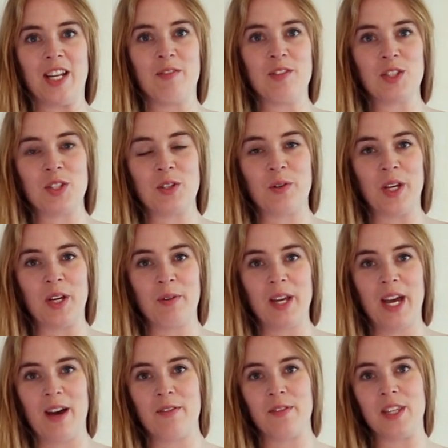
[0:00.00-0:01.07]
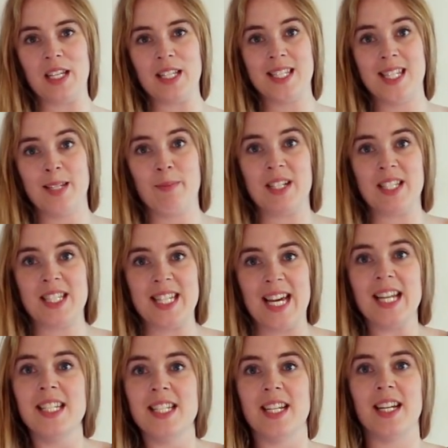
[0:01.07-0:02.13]
here we have the seamless
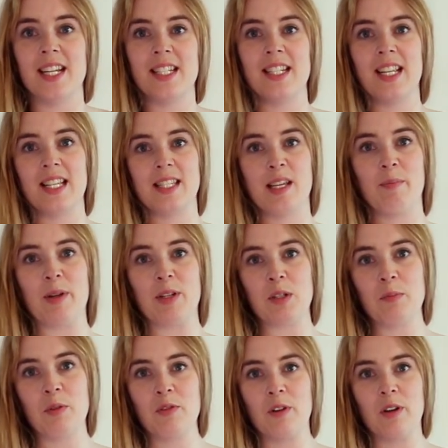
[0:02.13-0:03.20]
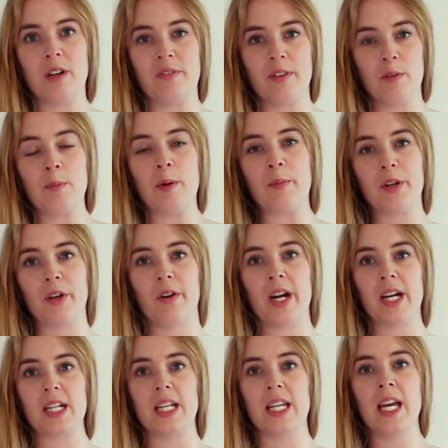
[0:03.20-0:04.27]
set, and as I mentioned before, if I remember
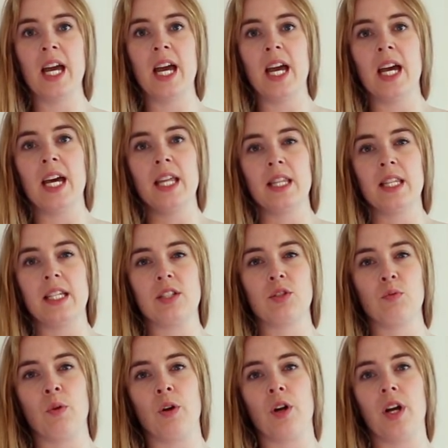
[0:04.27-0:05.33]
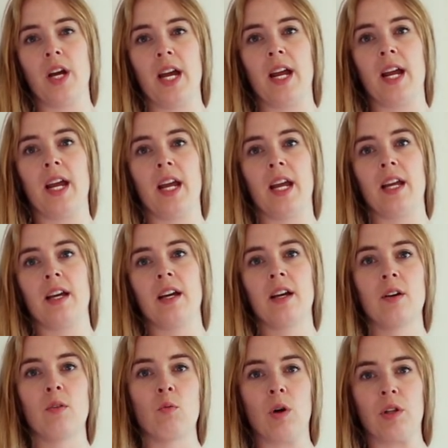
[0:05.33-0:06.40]
correctly, these were a
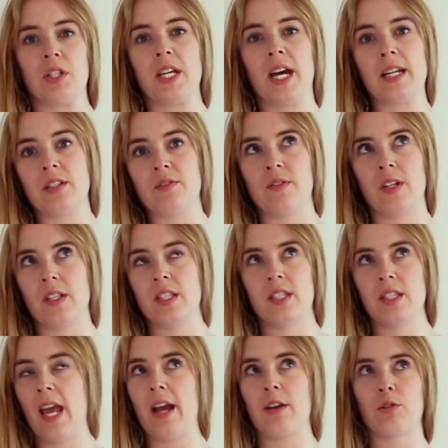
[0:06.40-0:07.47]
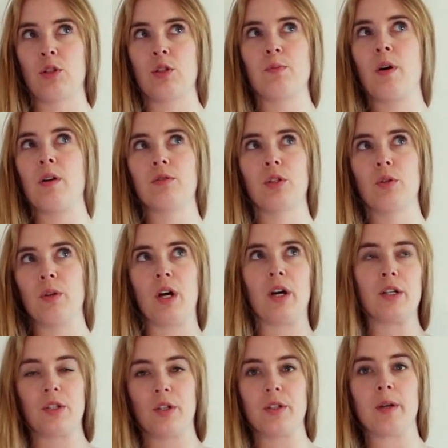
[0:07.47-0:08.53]
one size fits extra small to
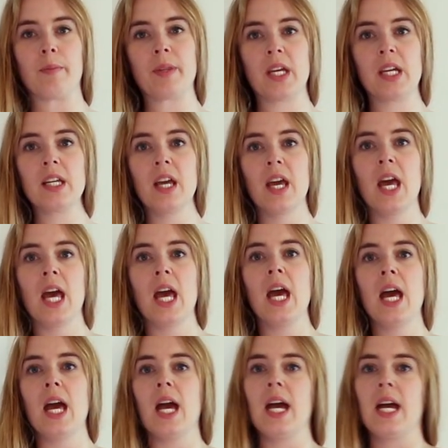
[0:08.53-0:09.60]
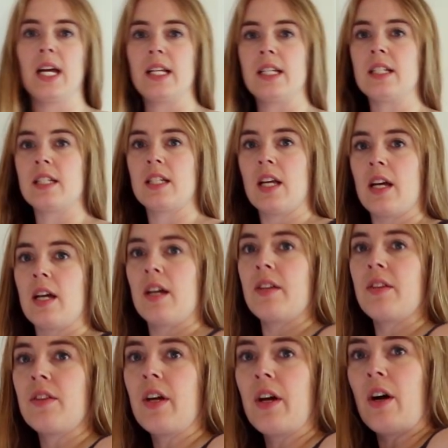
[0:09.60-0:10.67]
large or something, and
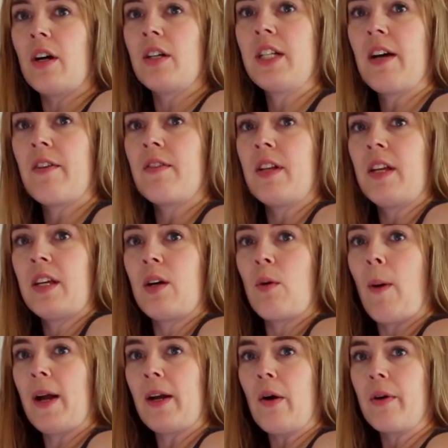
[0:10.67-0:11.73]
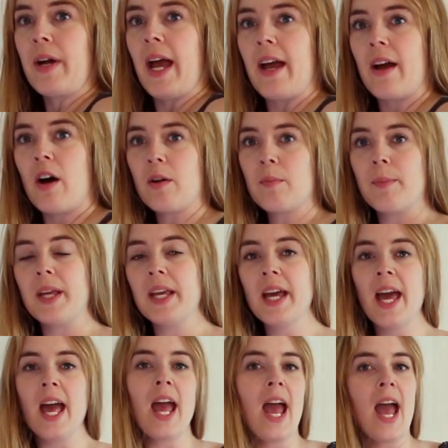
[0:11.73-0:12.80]
they are definitely quite okay on
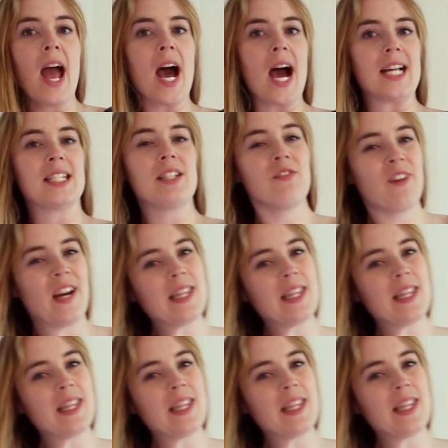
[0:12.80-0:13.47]
me. I didn't